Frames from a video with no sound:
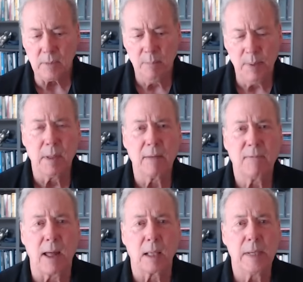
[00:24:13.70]
People
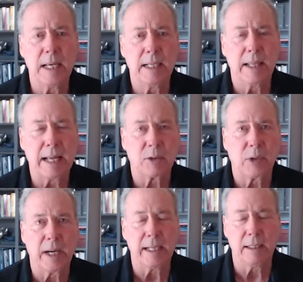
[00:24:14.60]
that followed me into that
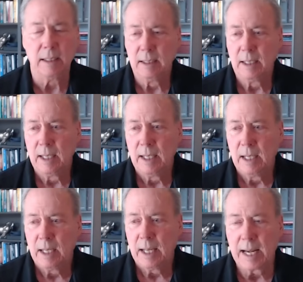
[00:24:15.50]
trade,
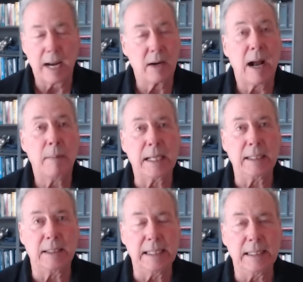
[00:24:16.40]
and I don't know how
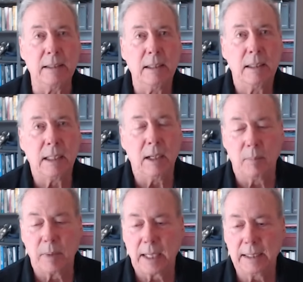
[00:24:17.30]
many did, you
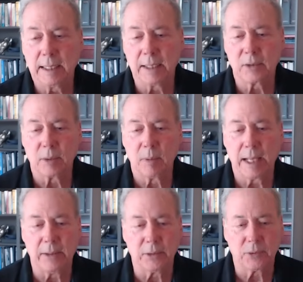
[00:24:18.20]
know, but I did get some
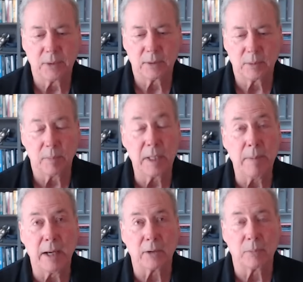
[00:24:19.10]
letters, some
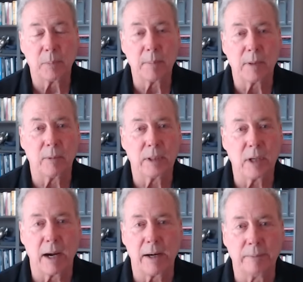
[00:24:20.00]
emails, people that
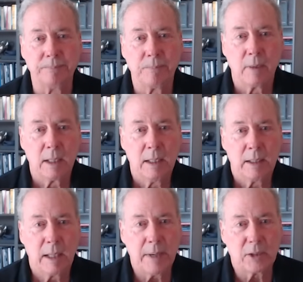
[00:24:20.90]
retired.
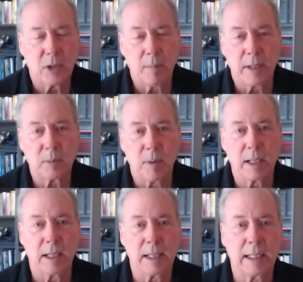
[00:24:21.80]
They made so much
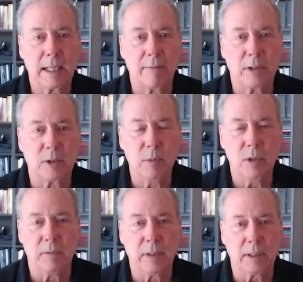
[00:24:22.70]
money on that leverage
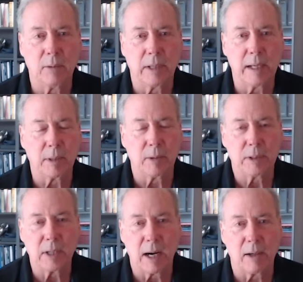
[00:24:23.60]
move that they were able to
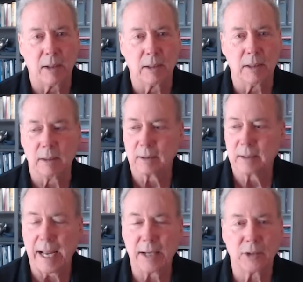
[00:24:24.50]
retire early or
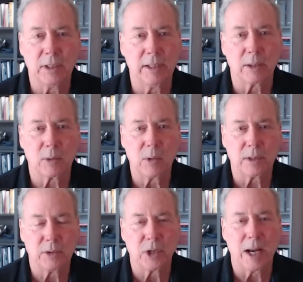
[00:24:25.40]
cash it in or quit
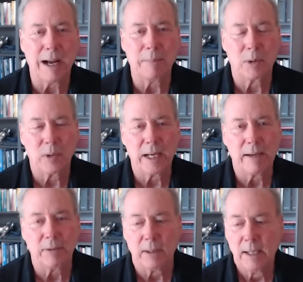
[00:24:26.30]
their job or
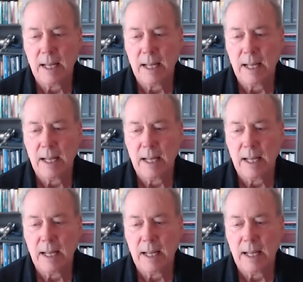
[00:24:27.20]
whatever.